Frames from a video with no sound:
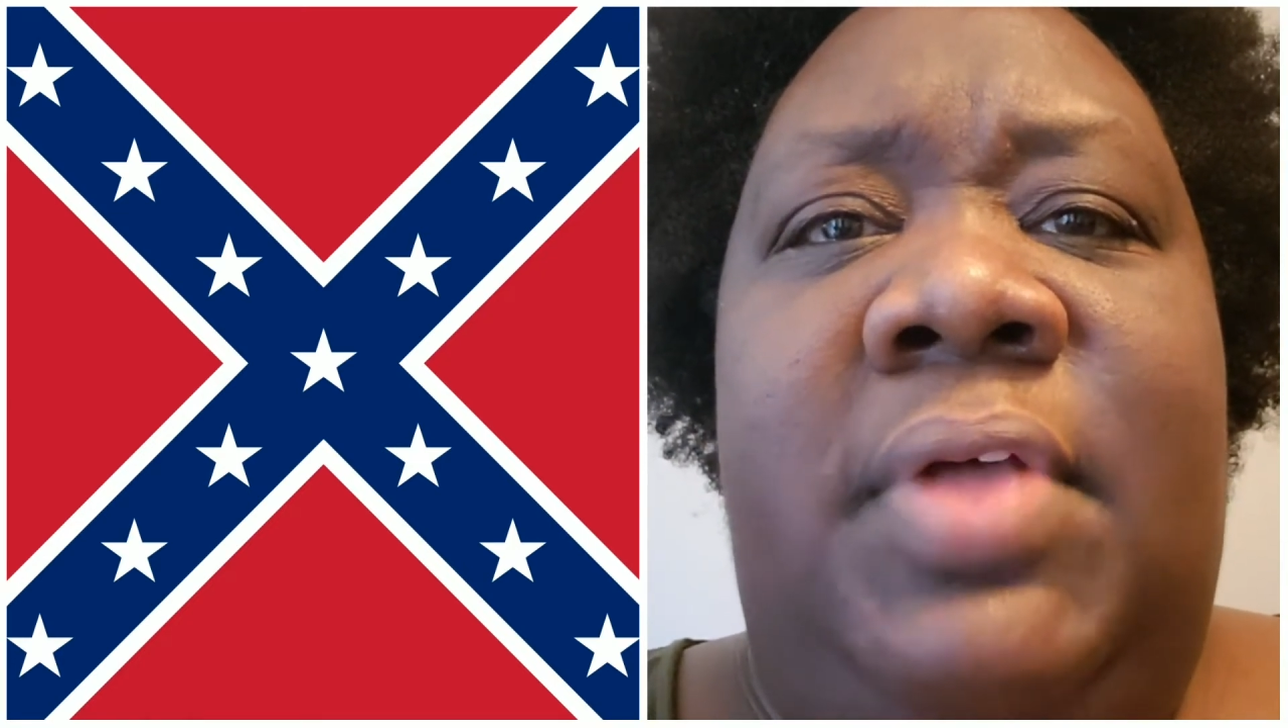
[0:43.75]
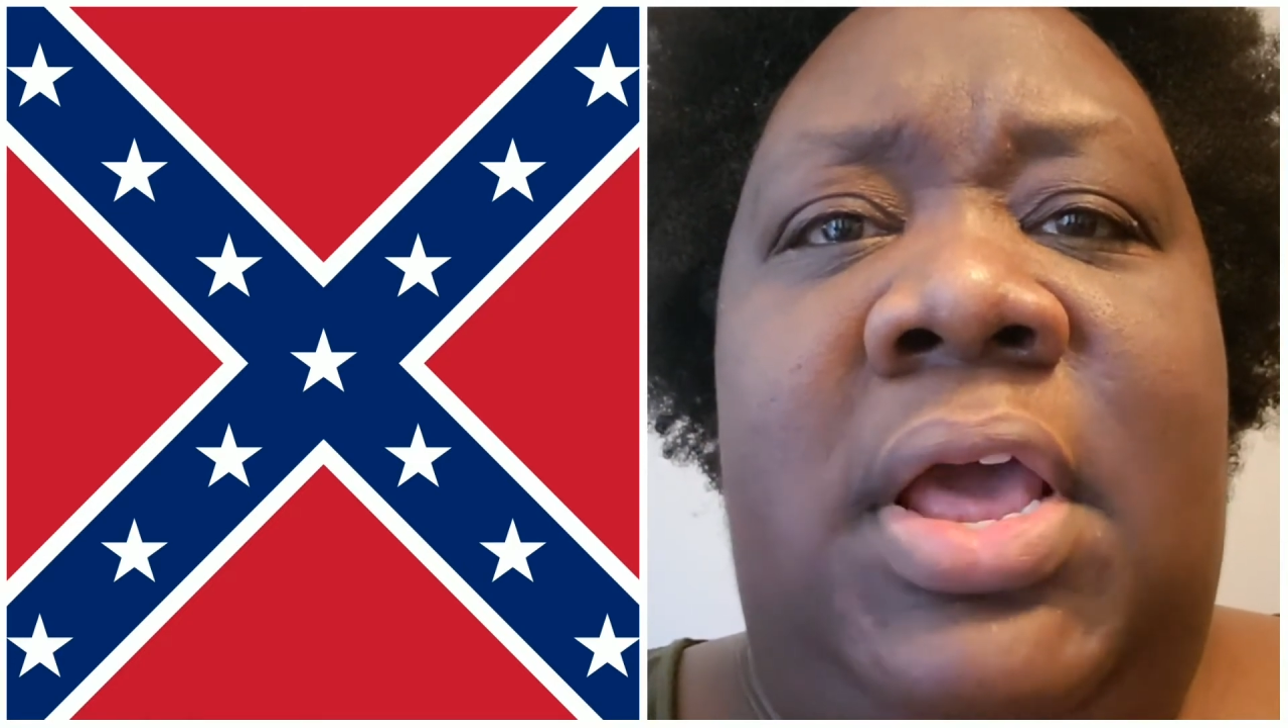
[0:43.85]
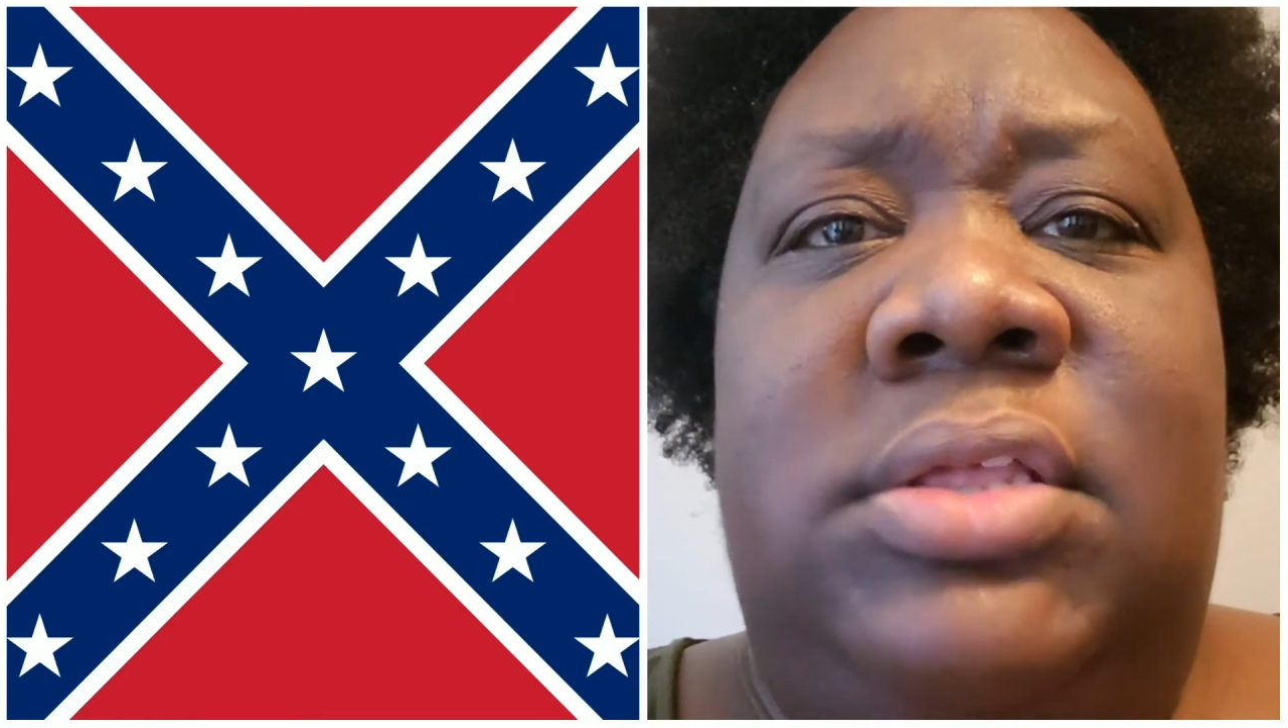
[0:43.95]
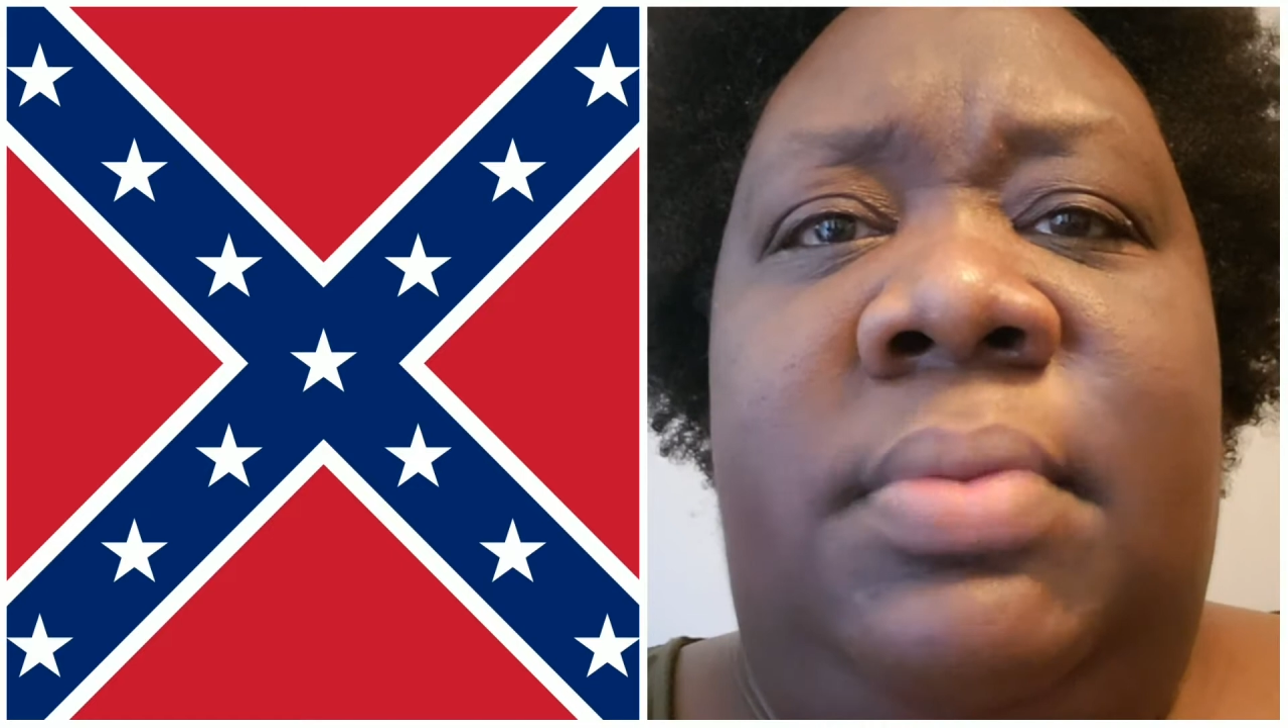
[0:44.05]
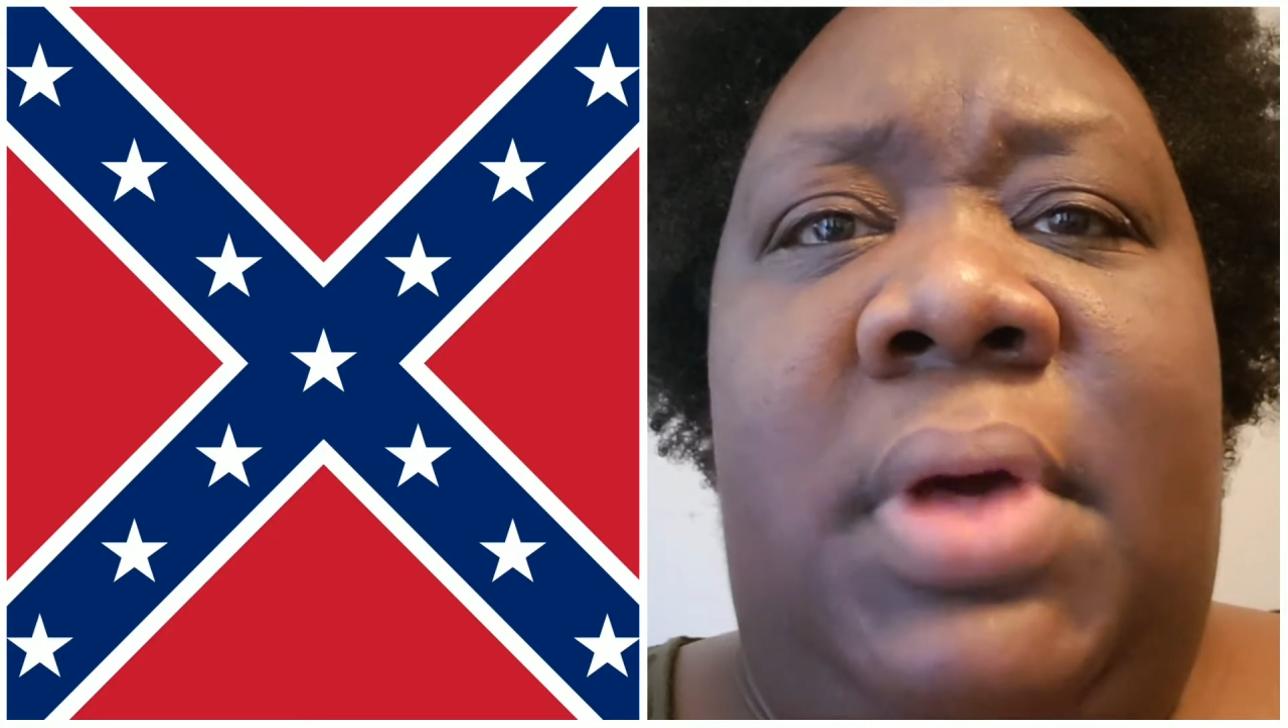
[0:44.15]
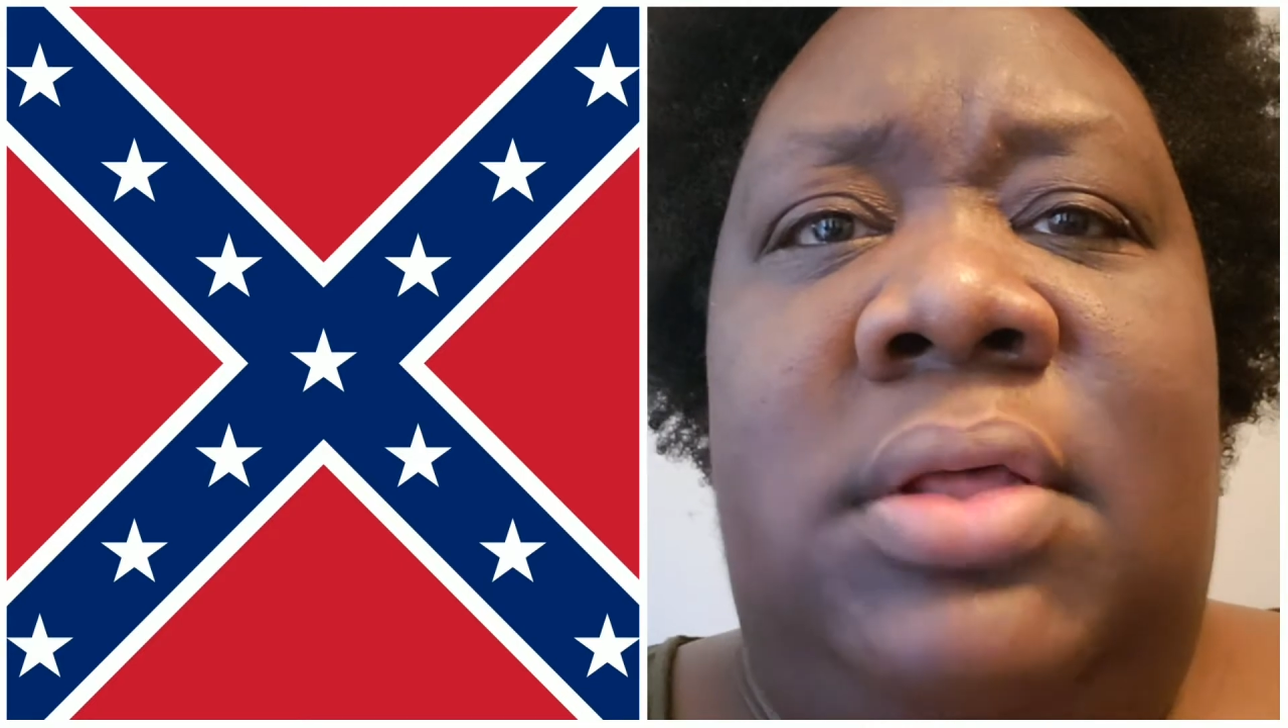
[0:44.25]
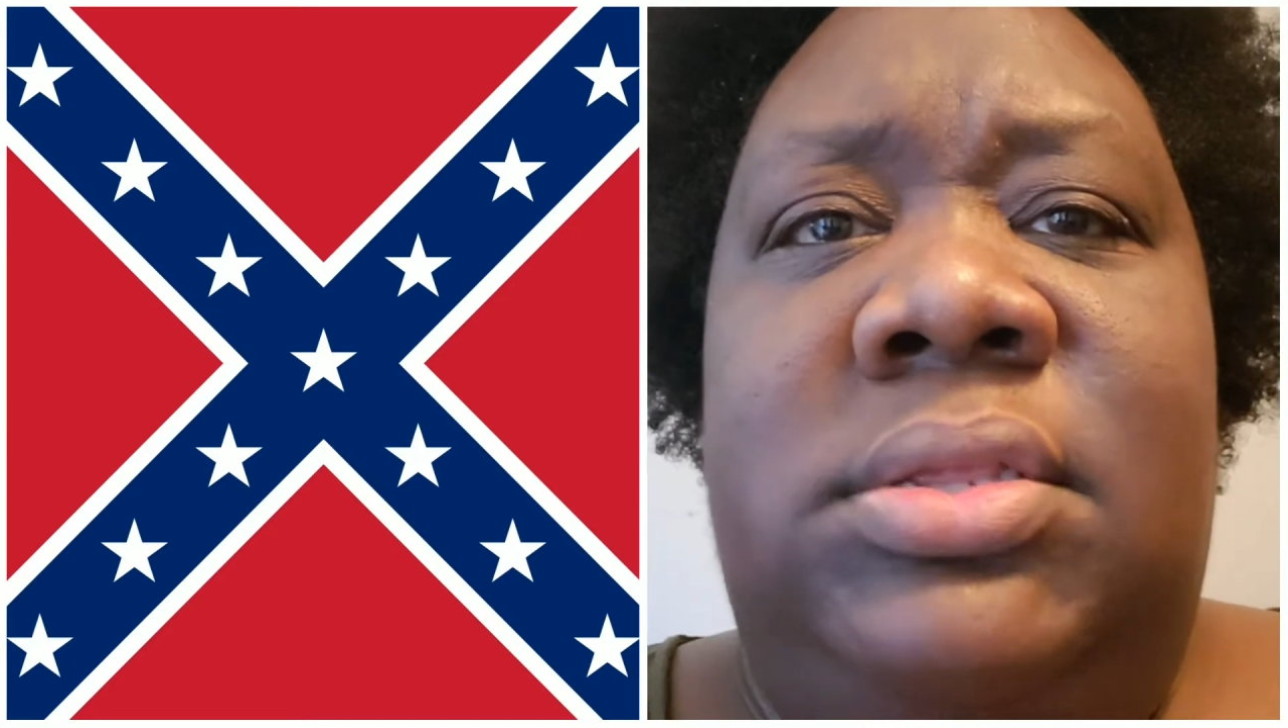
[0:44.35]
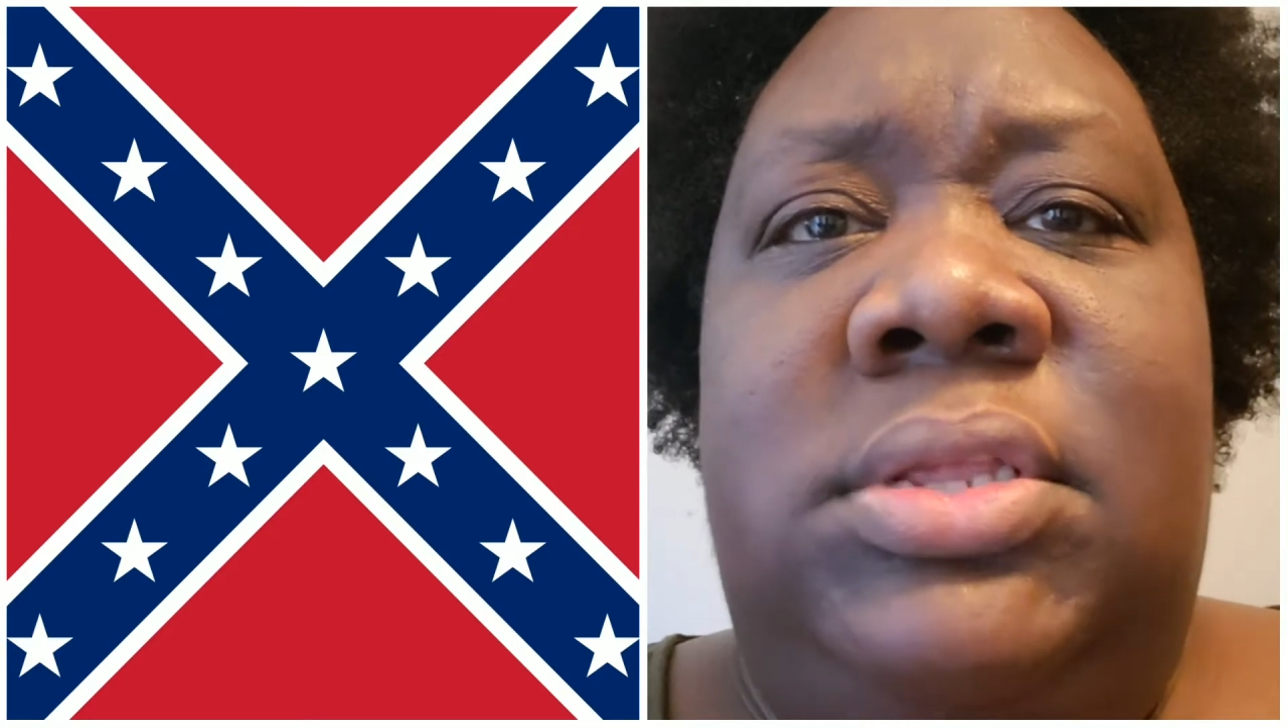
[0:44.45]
flag is about